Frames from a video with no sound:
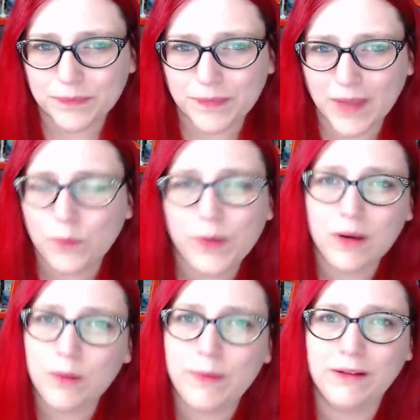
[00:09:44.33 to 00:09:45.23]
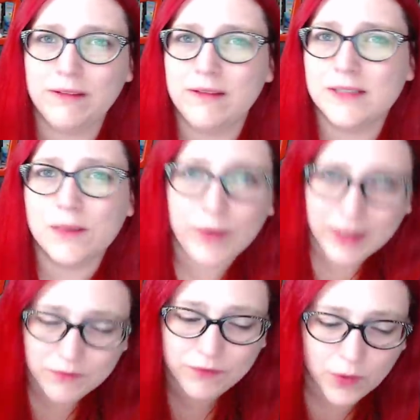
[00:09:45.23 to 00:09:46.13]
And we know better than this. And we
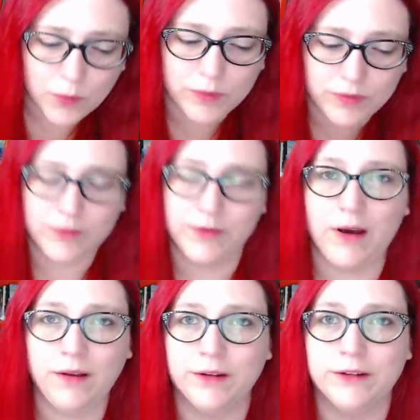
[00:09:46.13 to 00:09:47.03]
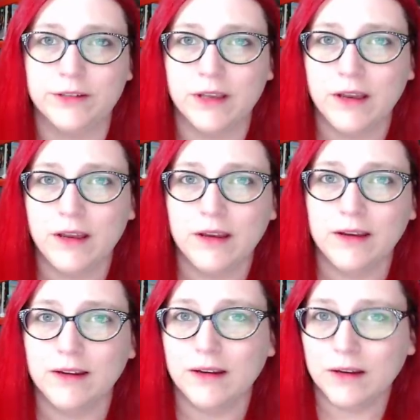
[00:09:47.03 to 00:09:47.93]
can vote with our dollars.
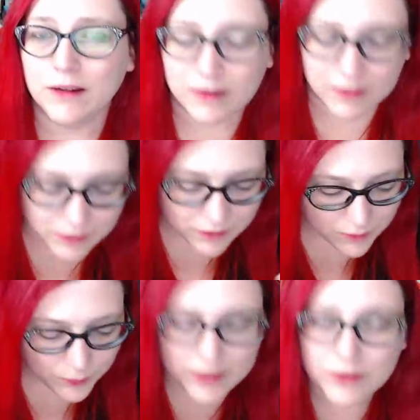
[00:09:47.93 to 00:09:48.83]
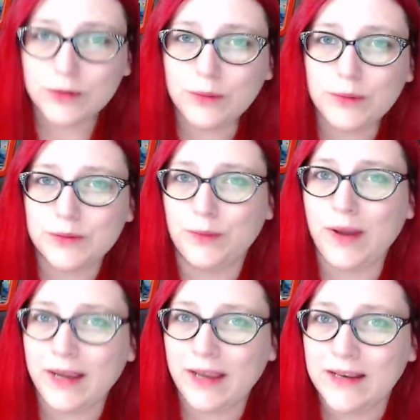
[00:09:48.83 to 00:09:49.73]
We can do what's
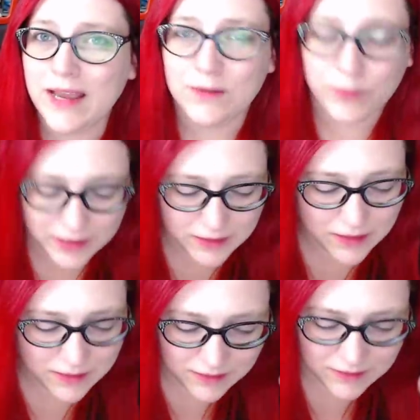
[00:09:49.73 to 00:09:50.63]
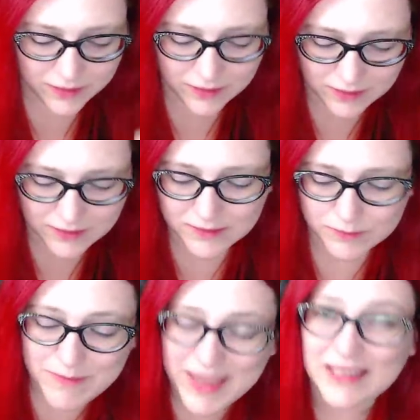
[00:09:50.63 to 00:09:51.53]
right. And we can
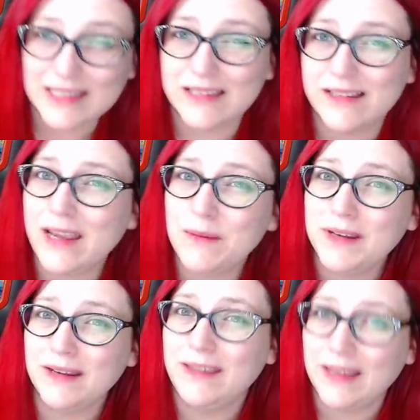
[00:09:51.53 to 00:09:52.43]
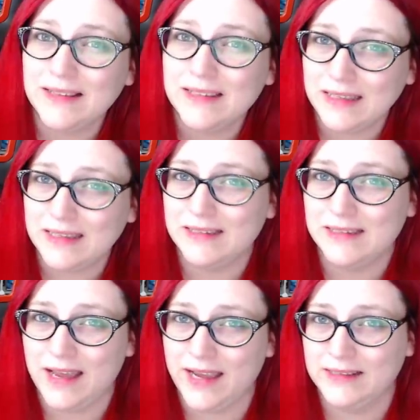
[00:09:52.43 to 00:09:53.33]
make a statement against these
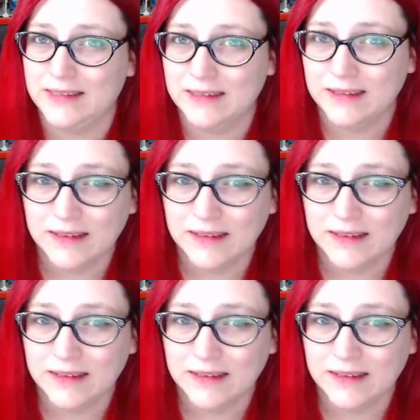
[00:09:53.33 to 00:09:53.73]
sites.